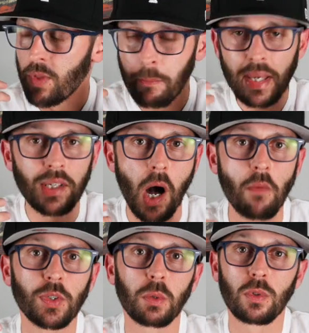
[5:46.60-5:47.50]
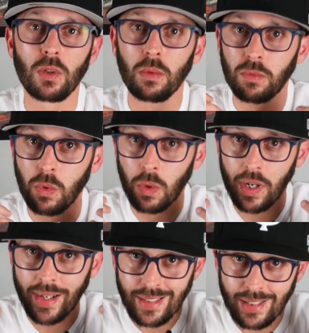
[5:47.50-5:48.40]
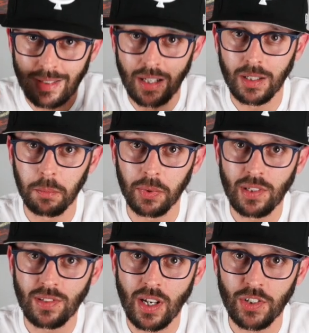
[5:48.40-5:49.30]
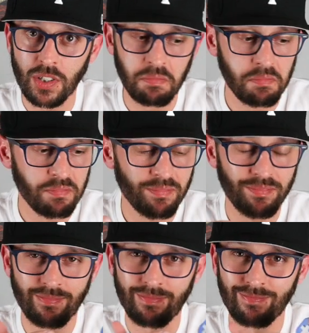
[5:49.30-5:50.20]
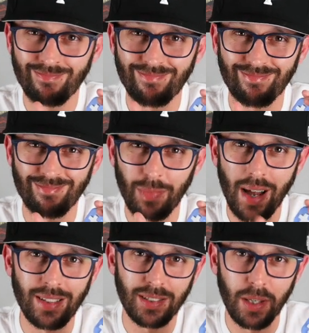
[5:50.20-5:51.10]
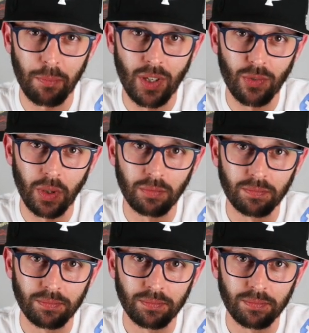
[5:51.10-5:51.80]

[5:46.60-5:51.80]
be comfortable for an extended play session, I'd skip this one.